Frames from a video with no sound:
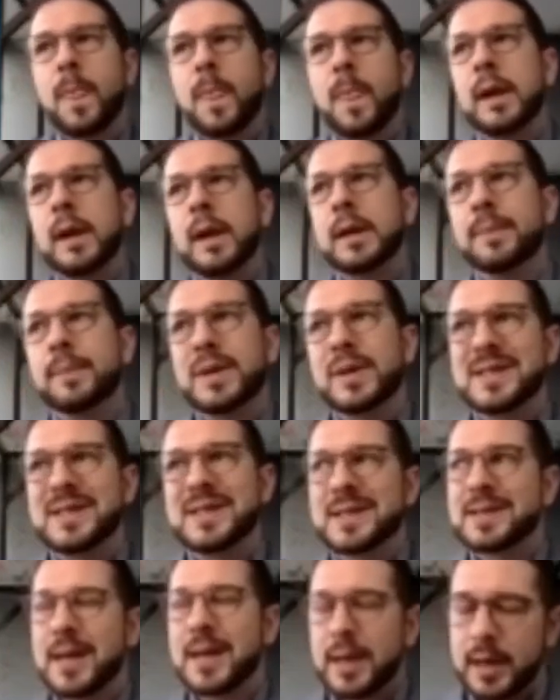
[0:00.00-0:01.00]
In
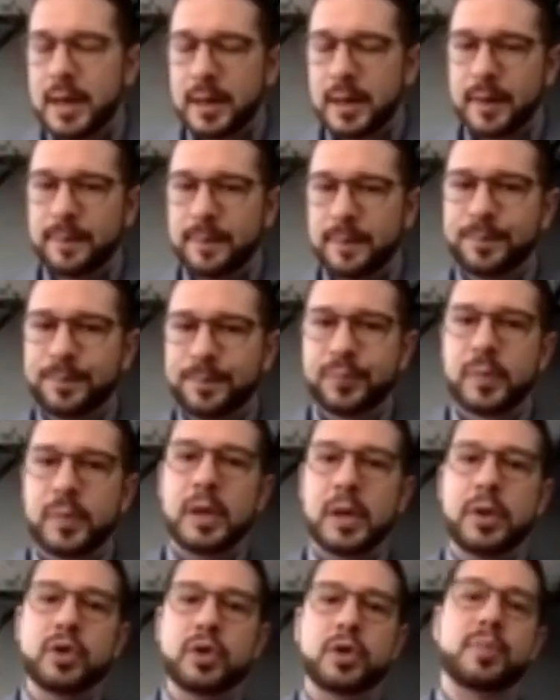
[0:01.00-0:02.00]
business setting,
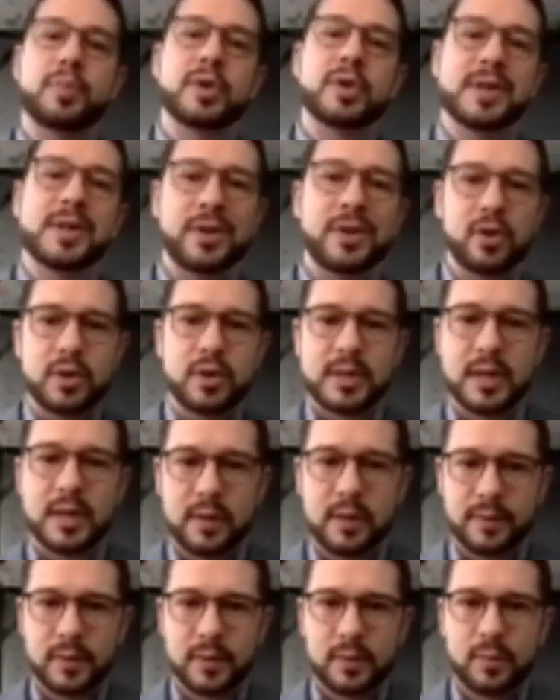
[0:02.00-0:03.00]
you should present
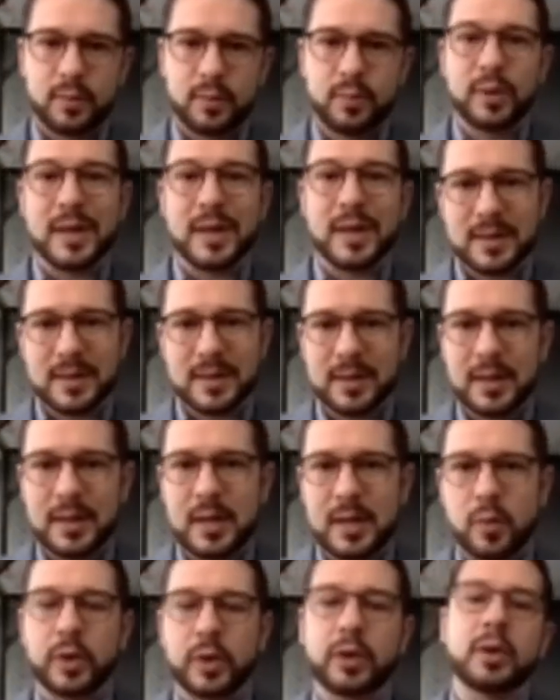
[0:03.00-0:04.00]
yourself
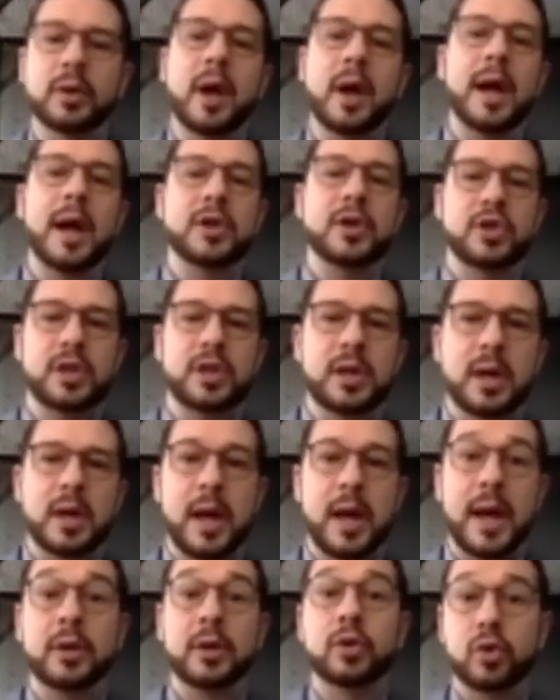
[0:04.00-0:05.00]
pleasantly with good hygiene
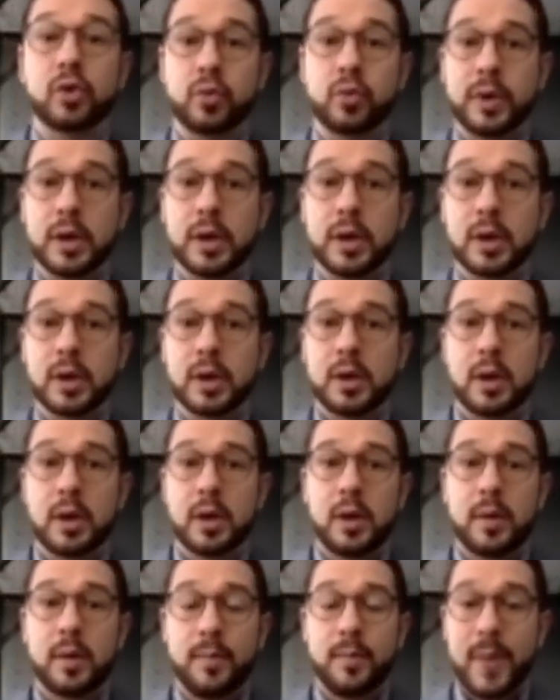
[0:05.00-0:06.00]
and grooming.
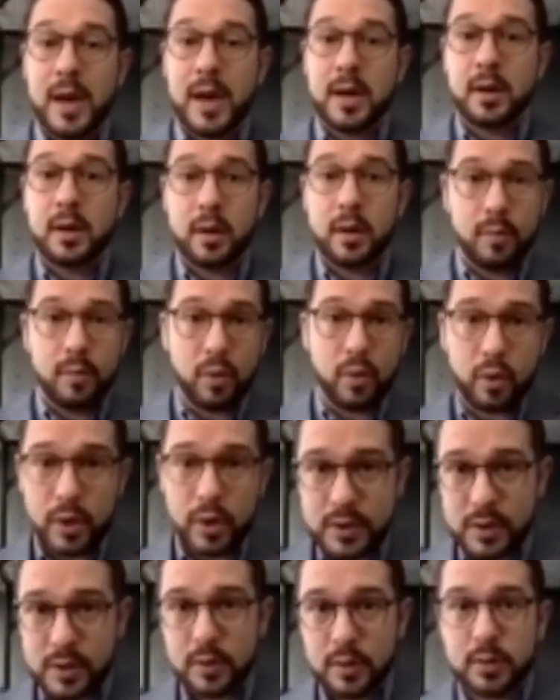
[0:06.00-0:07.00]
Men,
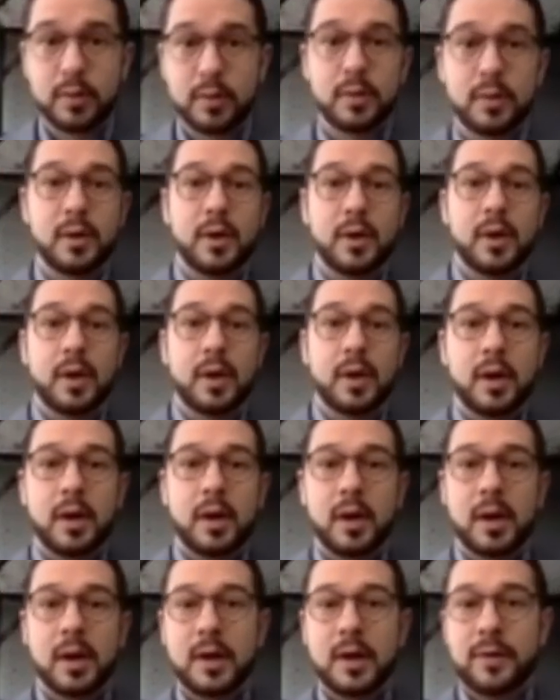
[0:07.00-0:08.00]
boys,
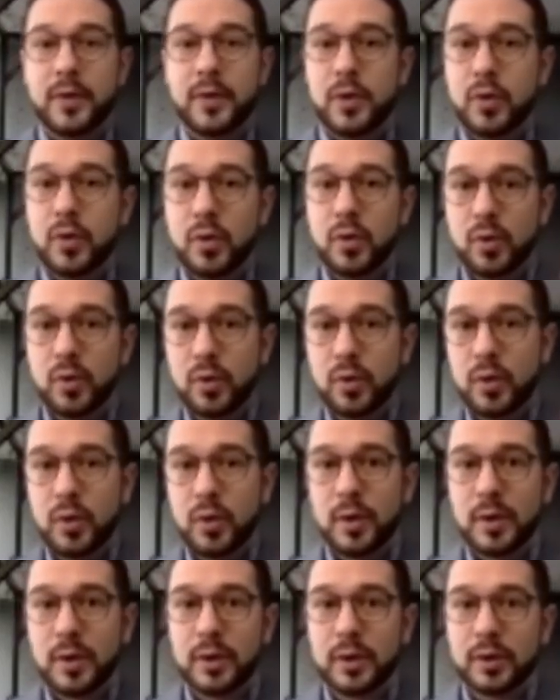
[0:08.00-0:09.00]
if you
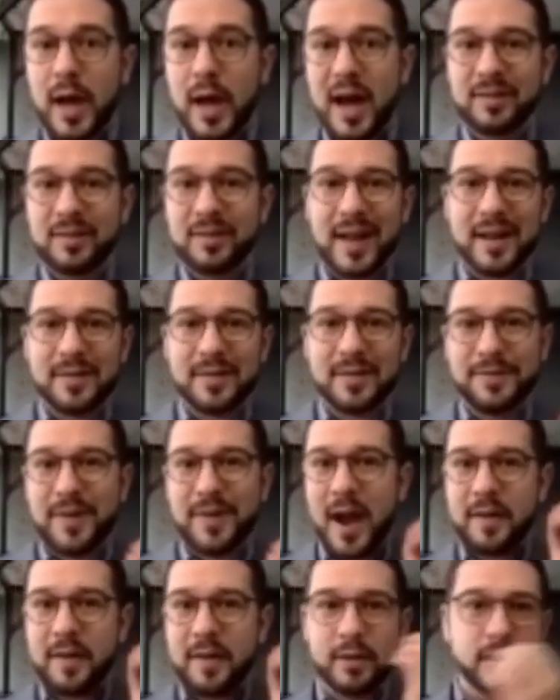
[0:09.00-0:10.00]
have like
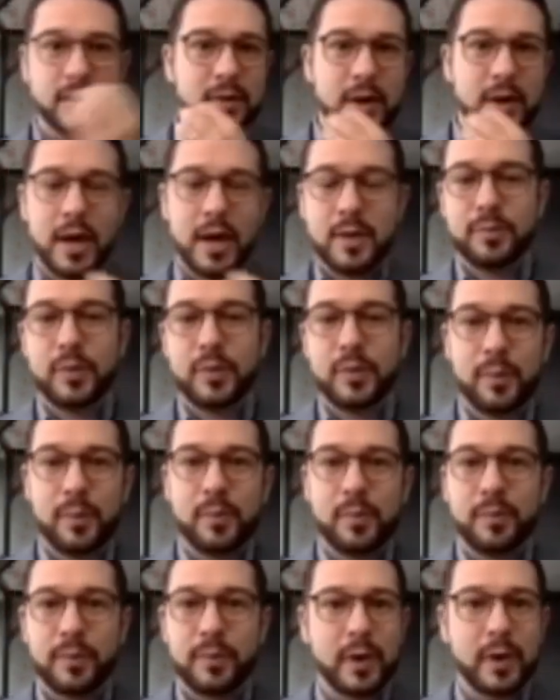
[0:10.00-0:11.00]
5
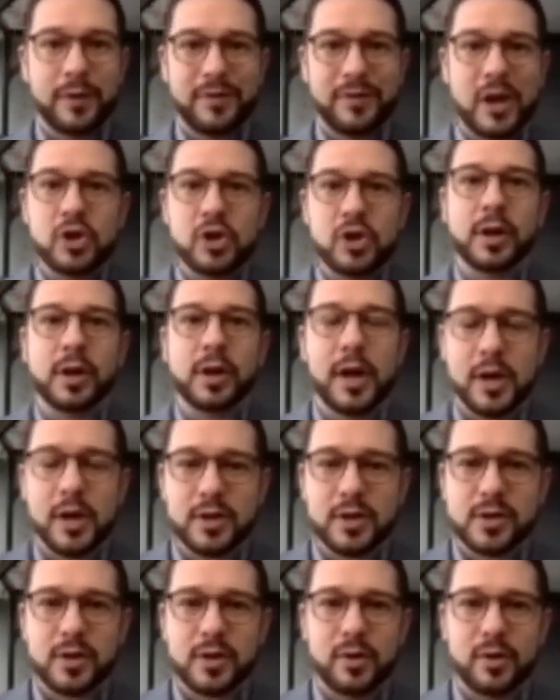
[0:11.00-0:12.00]
facial
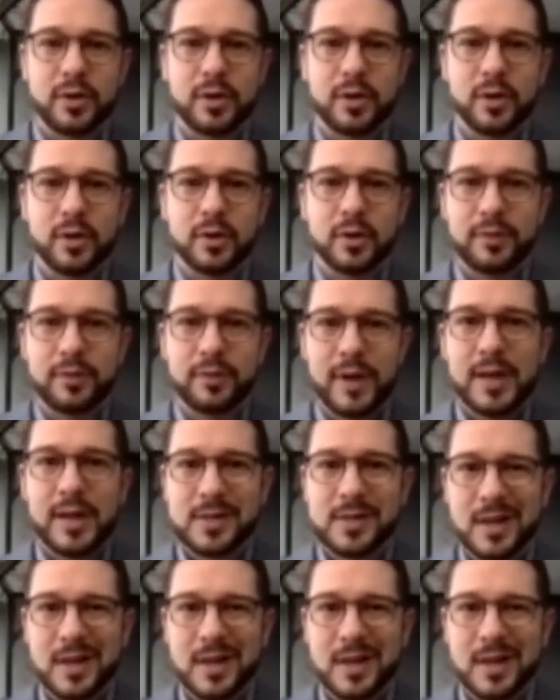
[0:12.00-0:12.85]
hairs on your face,